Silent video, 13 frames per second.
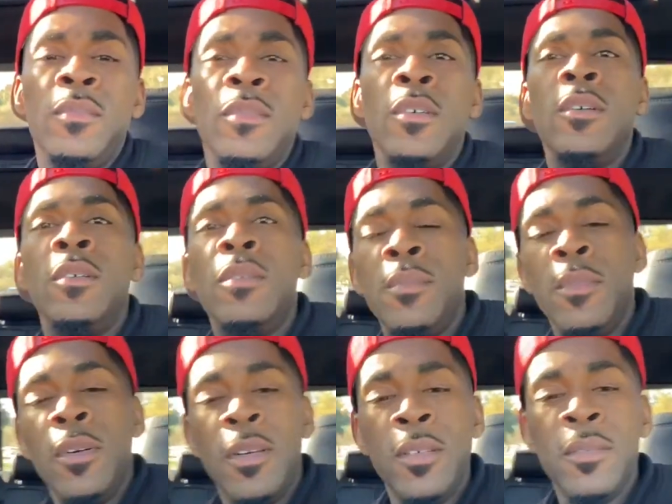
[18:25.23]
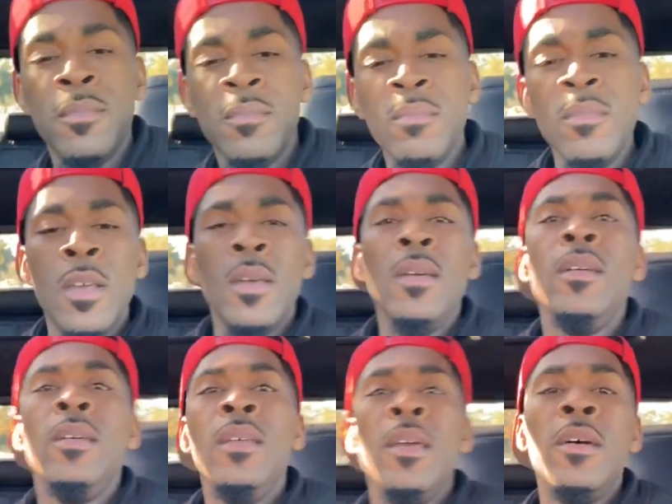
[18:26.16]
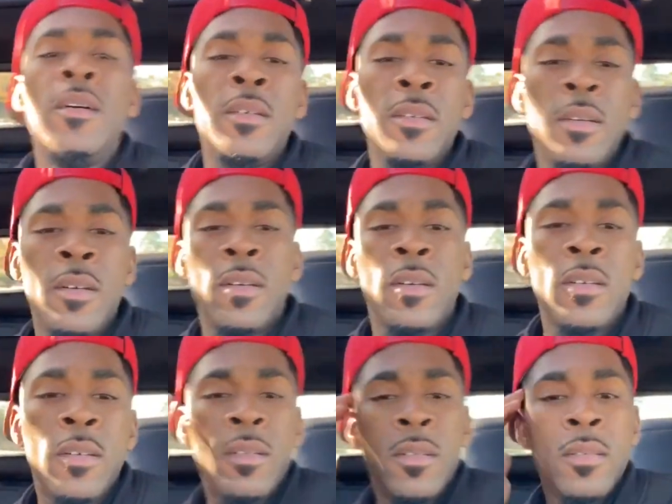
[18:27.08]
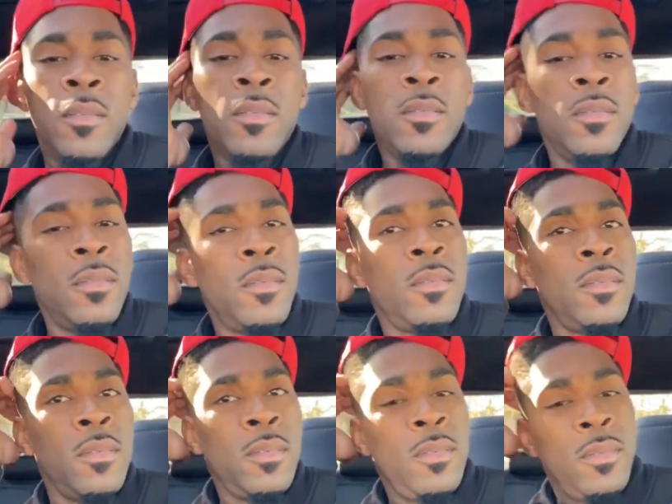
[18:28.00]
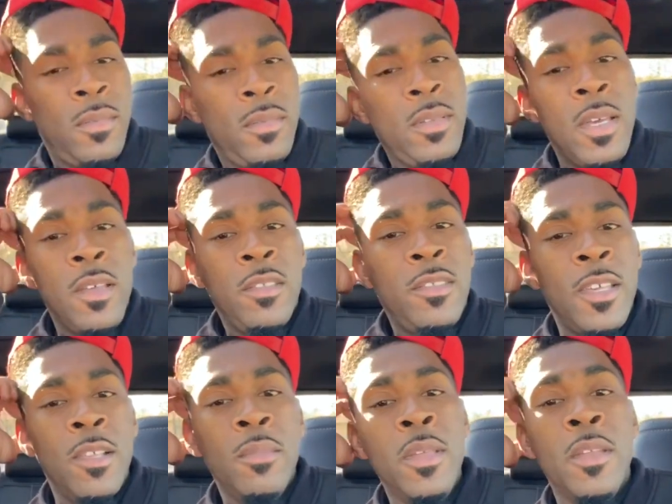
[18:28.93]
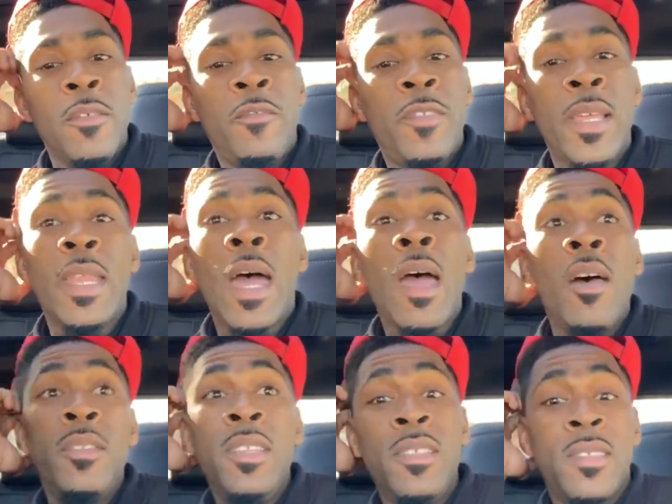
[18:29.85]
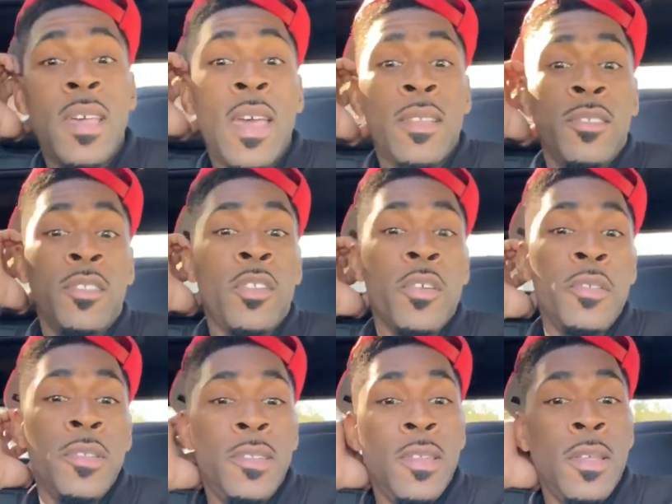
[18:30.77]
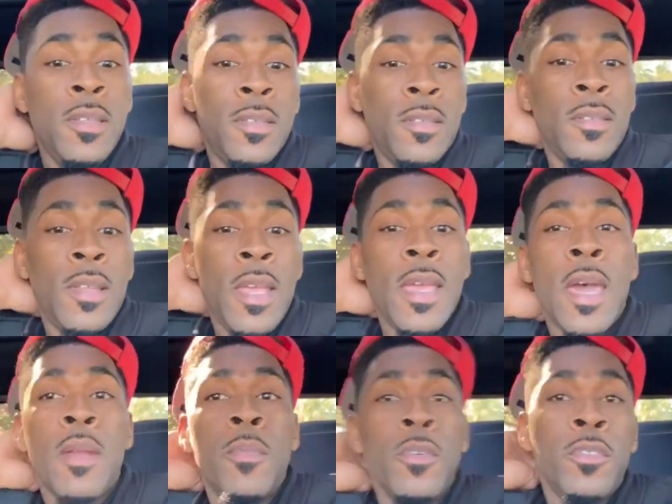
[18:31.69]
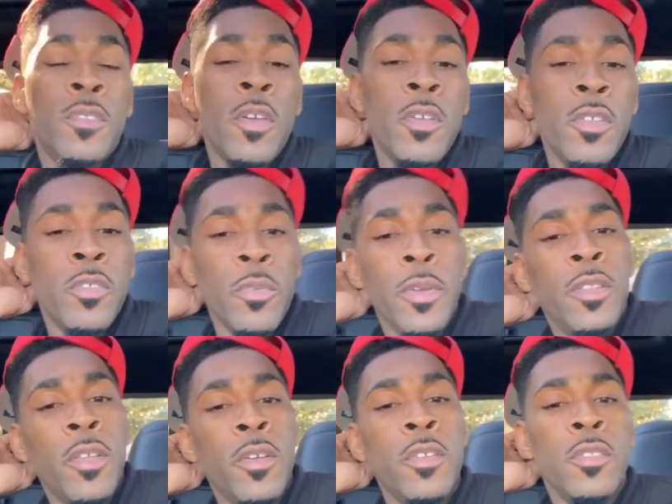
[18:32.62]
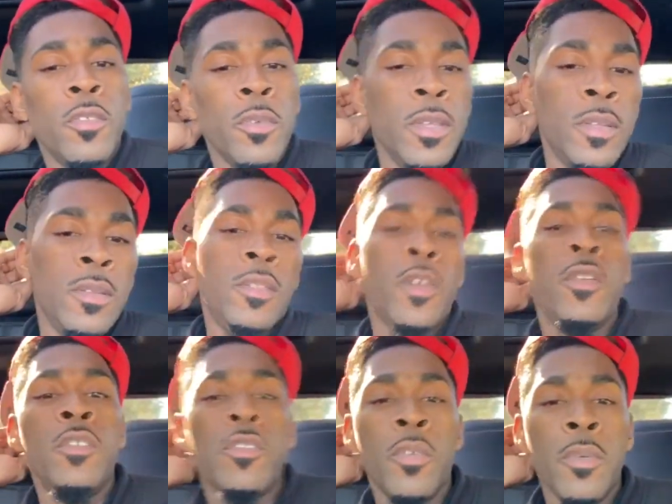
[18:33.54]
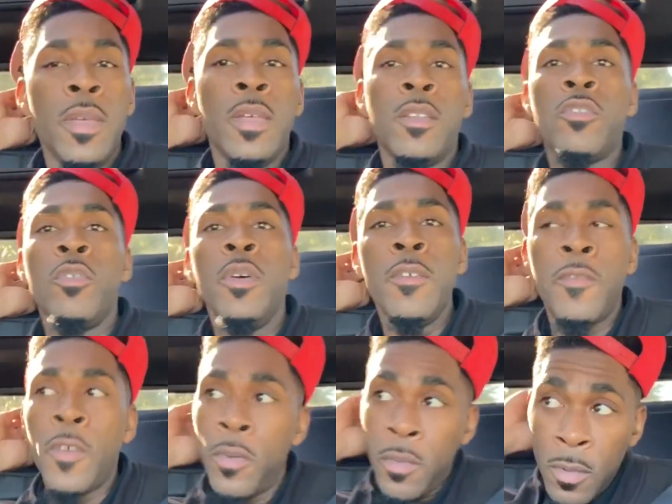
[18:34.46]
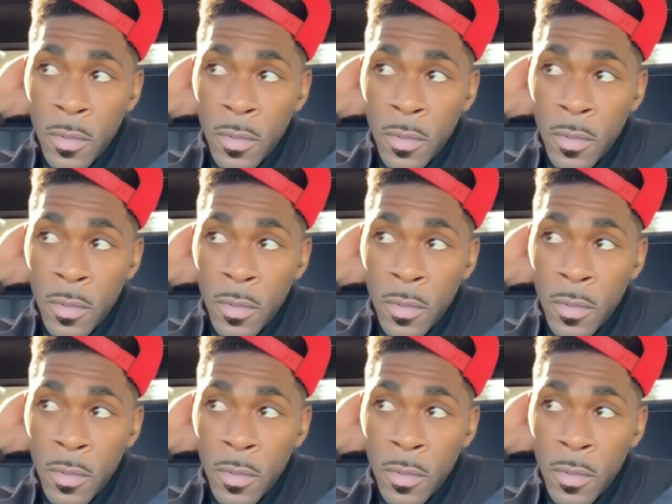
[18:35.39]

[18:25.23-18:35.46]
Um, but yeah, uh, yeah, it's telling me to inflate all these tires to 36. They got them on 33, 33, 33, and 24.